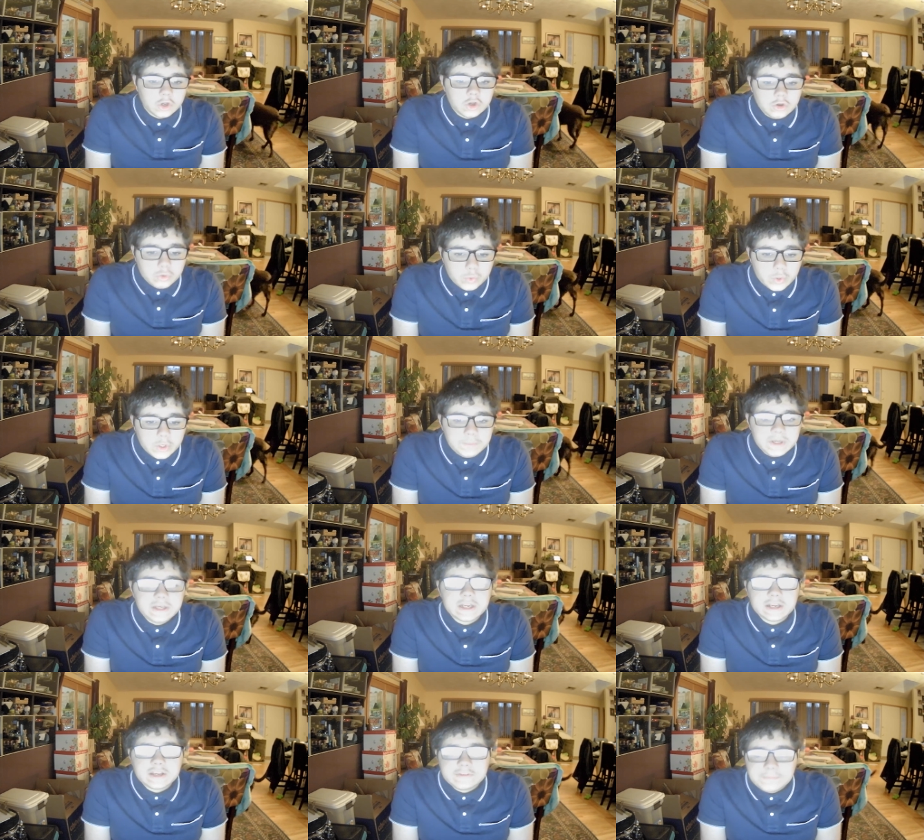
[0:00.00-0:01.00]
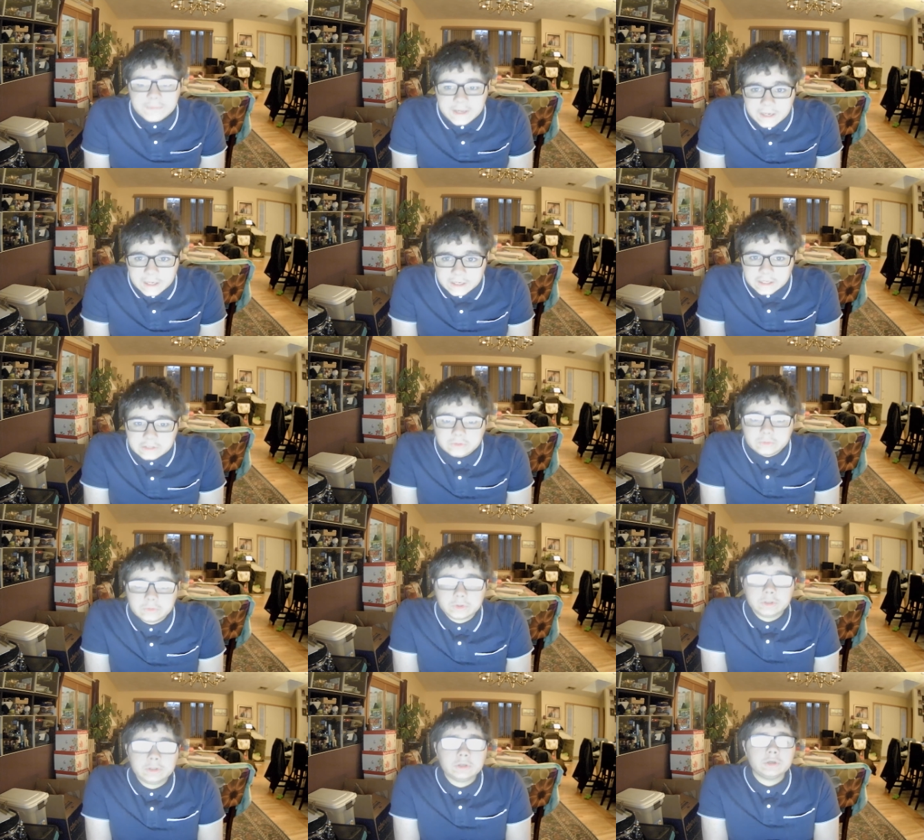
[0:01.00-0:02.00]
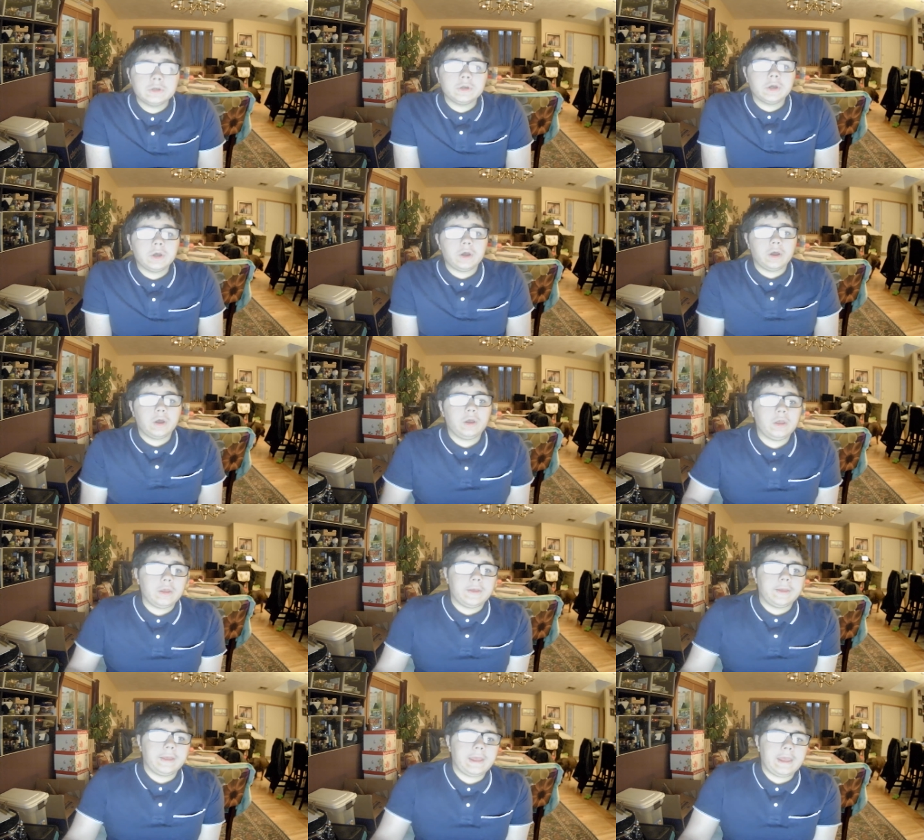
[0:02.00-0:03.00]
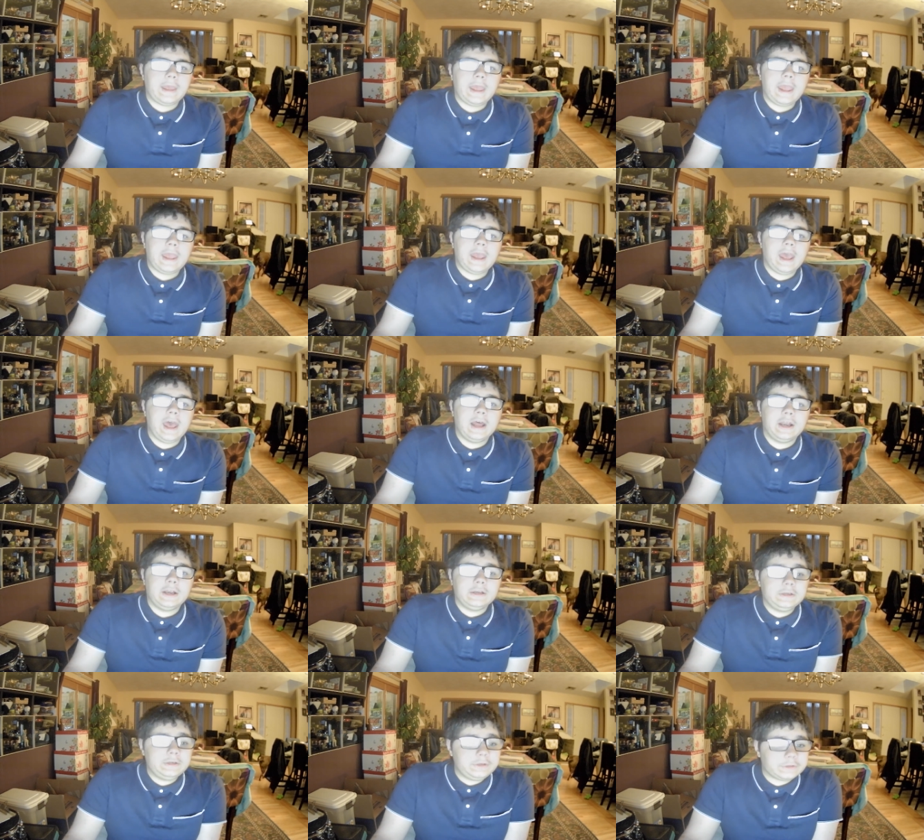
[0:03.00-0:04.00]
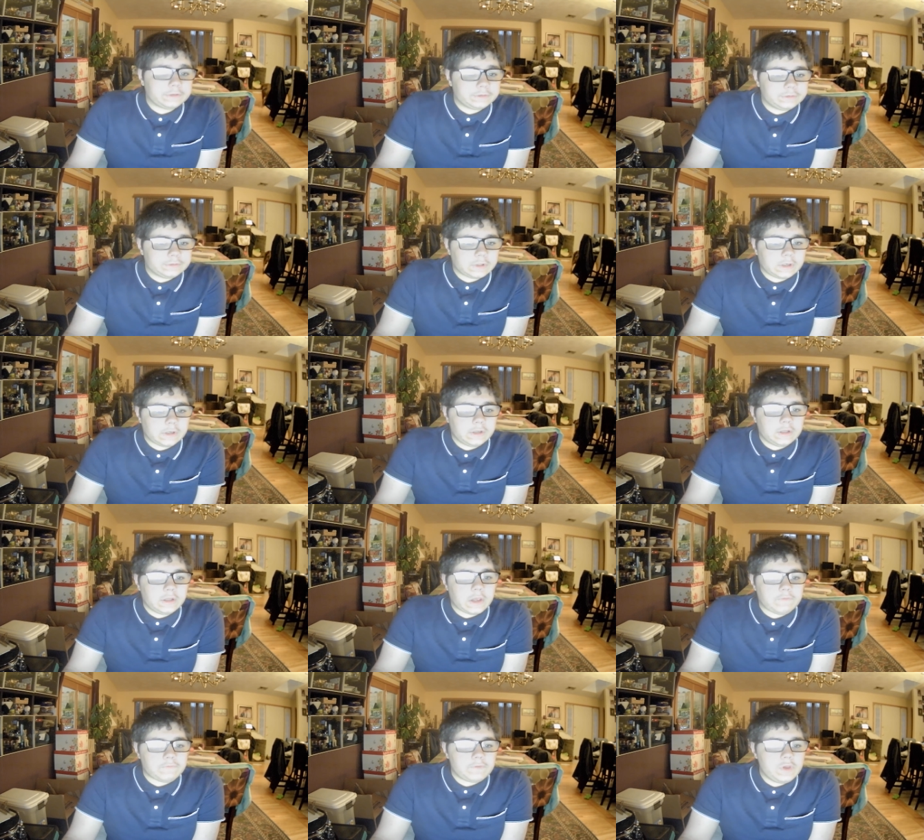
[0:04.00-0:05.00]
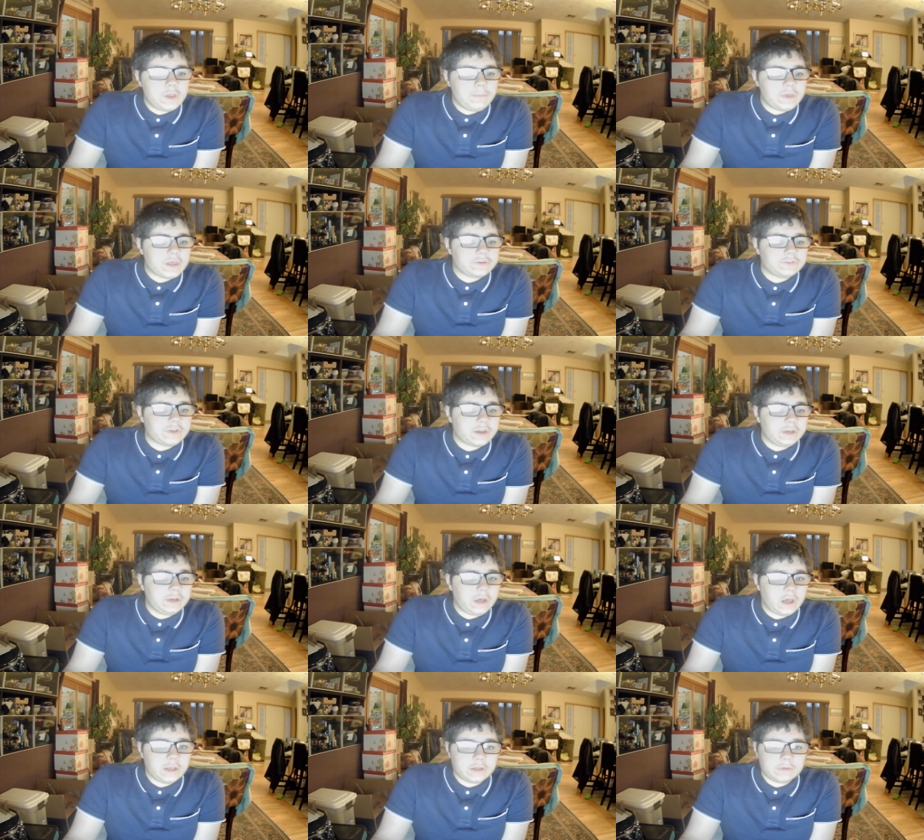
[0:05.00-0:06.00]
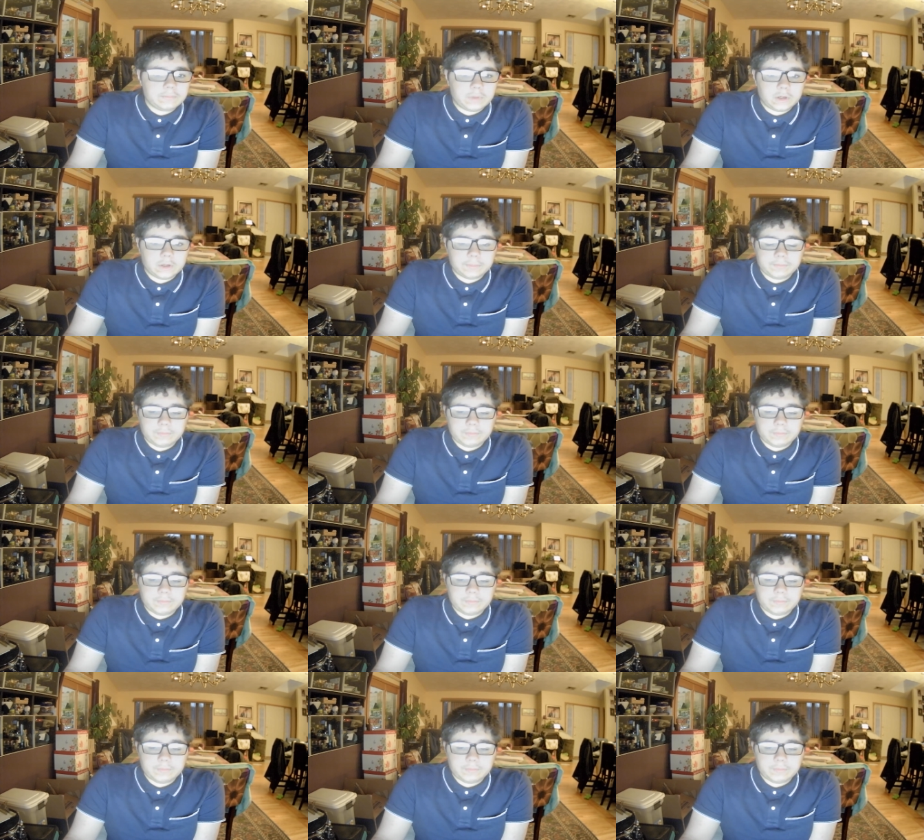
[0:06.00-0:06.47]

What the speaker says: who would be Despina Khatun. And if you give me a second, I can pull up.